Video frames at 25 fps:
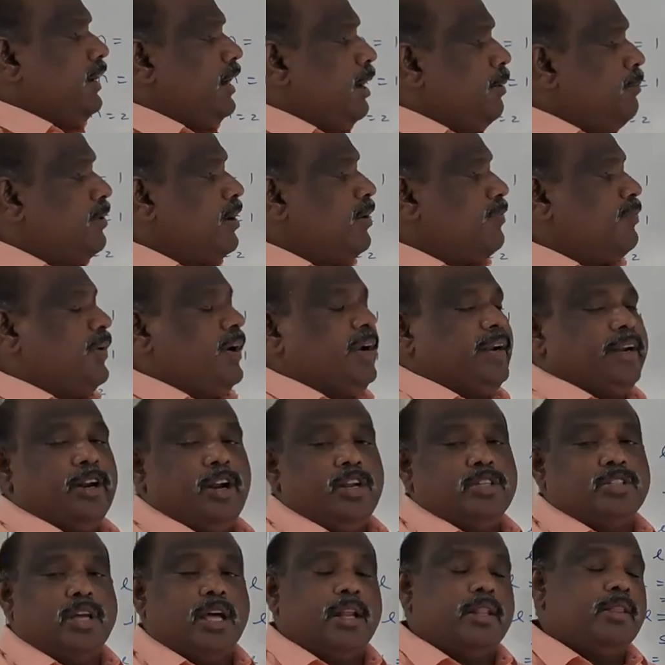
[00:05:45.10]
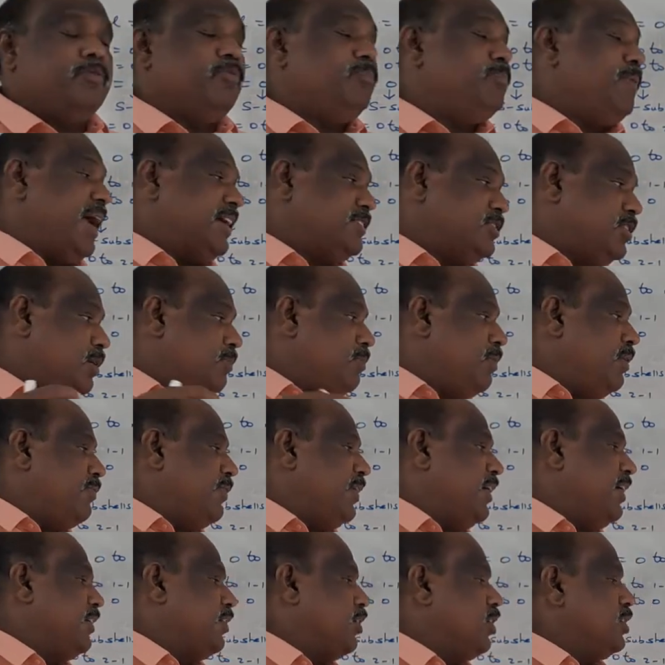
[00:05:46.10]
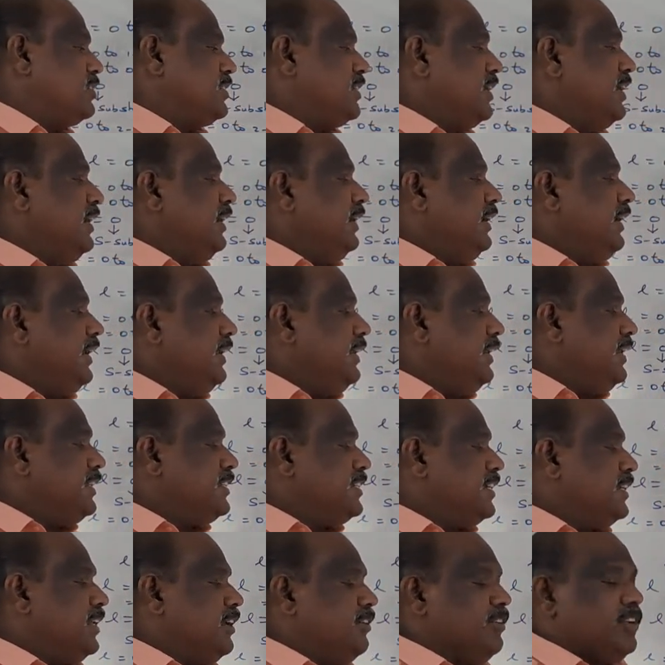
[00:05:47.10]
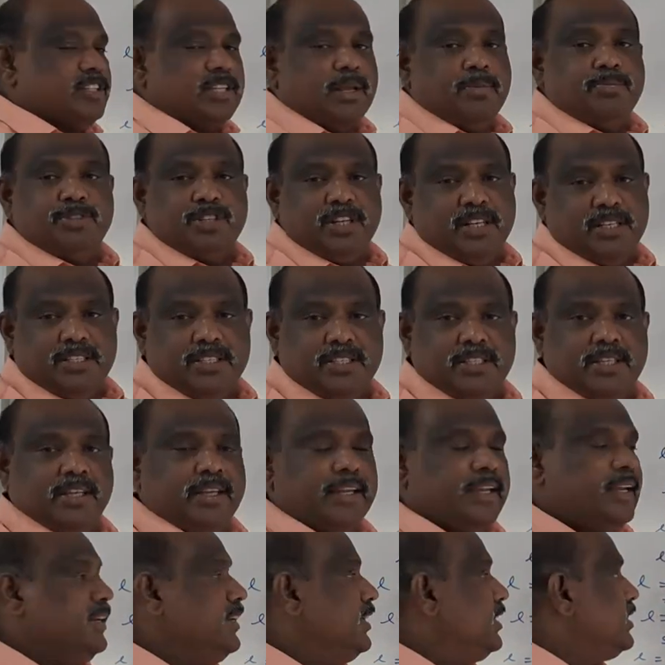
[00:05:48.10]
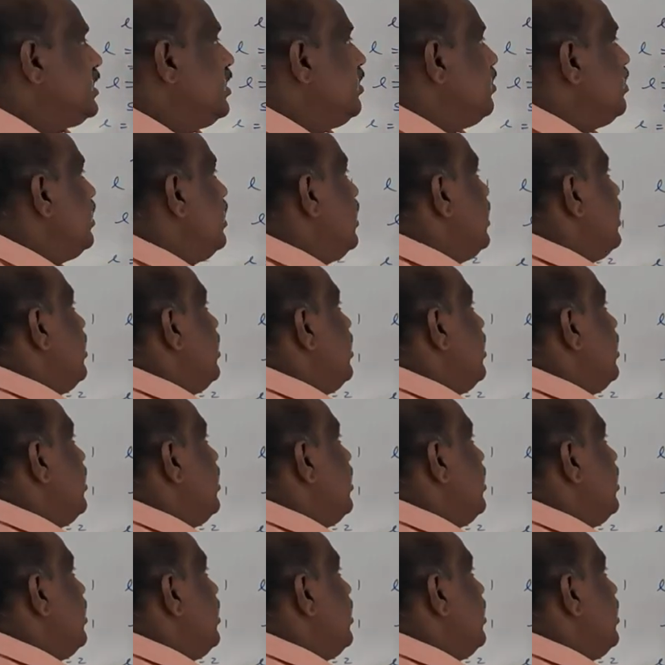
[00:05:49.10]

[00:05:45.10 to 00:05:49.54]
number of electrons or the maximum number of electrons in each and every subshells. In each and